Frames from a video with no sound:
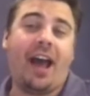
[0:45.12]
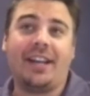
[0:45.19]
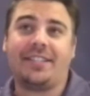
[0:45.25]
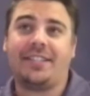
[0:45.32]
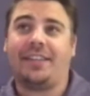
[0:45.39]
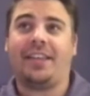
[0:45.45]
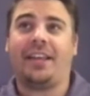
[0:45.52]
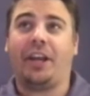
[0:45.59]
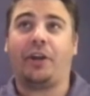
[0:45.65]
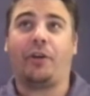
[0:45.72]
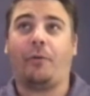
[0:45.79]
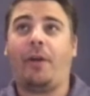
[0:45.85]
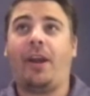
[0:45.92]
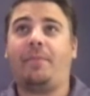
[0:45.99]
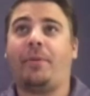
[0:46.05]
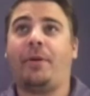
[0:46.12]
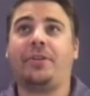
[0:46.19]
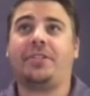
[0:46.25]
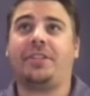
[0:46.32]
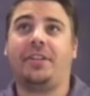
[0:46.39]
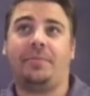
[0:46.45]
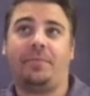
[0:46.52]
think a great
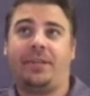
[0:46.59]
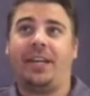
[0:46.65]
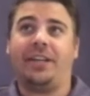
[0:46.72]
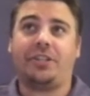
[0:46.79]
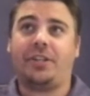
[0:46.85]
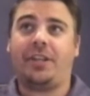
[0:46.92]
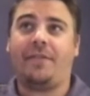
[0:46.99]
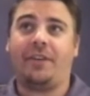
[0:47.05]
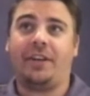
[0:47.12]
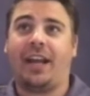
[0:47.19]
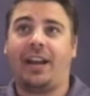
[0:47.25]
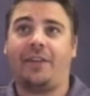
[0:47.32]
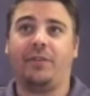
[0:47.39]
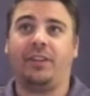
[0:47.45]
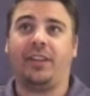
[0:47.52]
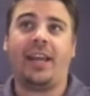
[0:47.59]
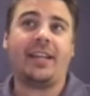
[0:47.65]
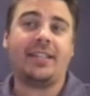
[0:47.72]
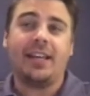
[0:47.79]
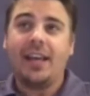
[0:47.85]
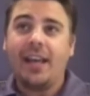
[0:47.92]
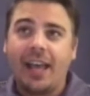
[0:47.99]
person to potentially even kind of
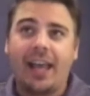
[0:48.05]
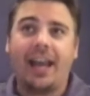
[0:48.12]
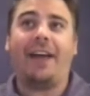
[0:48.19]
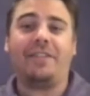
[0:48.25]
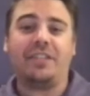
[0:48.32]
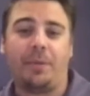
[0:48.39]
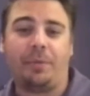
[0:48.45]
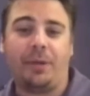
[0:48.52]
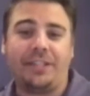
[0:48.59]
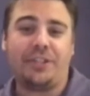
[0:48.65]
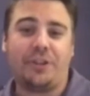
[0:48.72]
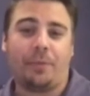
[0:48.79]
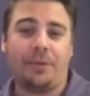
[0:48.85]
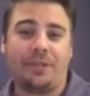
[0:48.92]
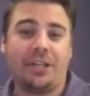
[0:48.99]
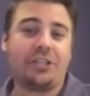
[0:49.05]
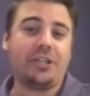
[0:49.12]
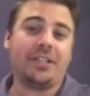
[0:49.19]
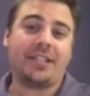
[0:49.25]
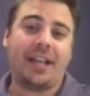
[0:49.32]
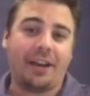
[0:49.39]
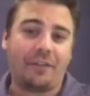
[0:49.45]
relate and obviously plays your position
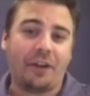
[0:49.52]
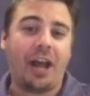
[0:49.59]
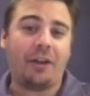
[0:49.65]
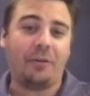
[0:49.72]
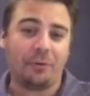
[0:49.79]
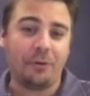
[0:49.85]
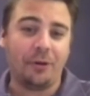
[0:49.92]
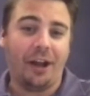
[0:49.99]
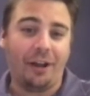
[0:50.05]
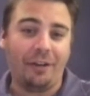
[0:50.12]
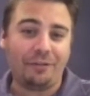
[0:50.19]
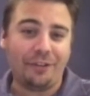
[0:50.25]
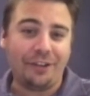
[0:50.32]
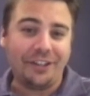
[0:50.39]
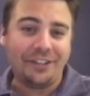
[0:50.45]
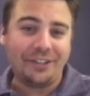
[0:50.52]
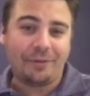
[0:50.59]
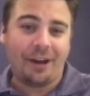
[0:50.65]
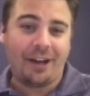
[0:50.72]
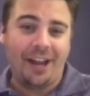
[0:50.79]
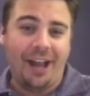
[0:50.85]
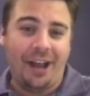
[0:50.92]
is kind of Kyle Rudolph
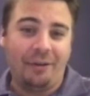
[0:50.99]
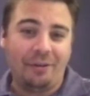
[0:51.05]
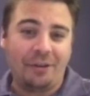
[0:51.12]
right now.